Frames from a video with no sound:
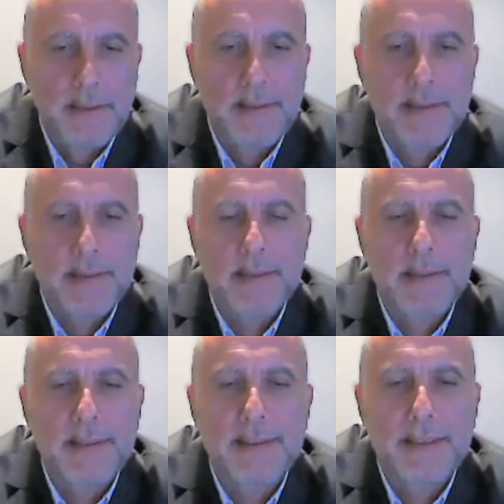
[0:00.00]
This
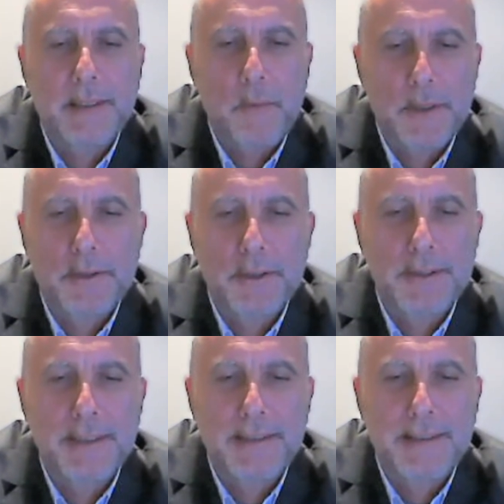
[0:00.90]
is a
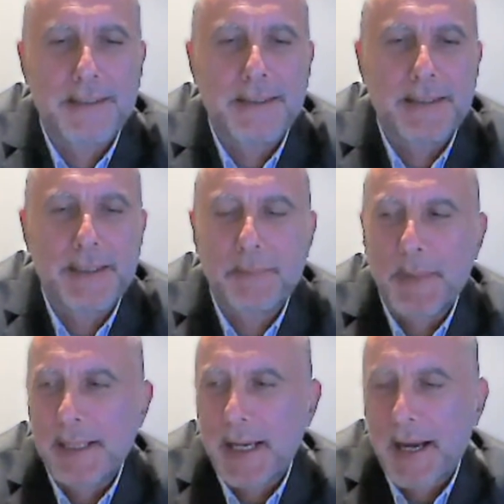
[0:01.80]
question that is
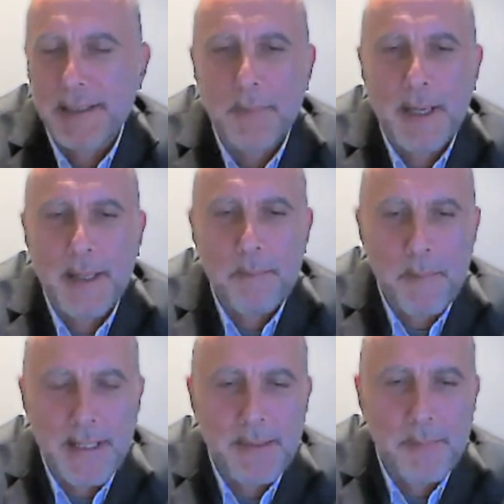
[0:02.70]
being asked by
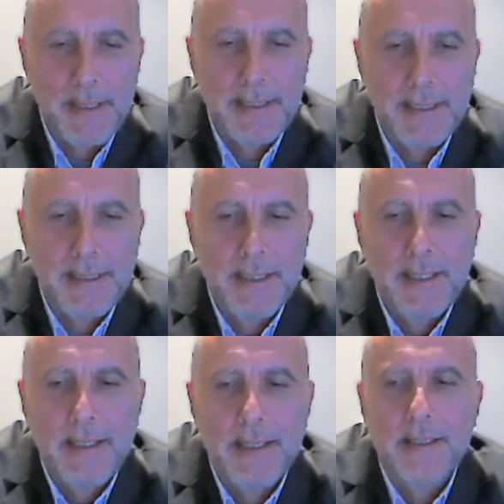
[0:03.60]

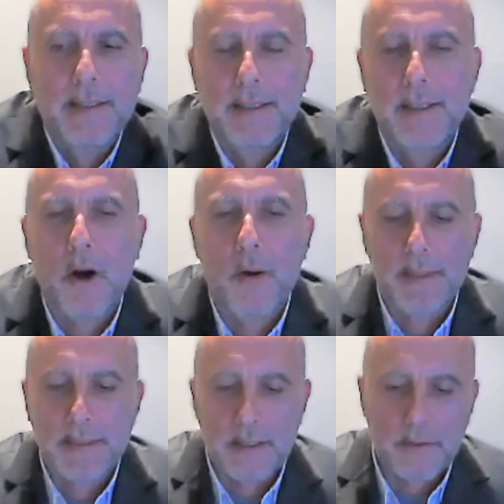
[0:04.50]
many
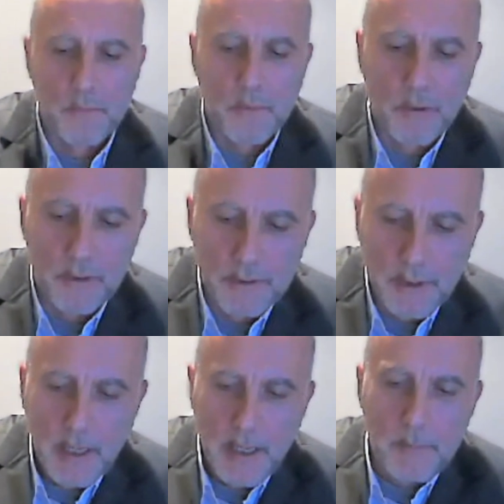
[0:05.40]
economists around the world,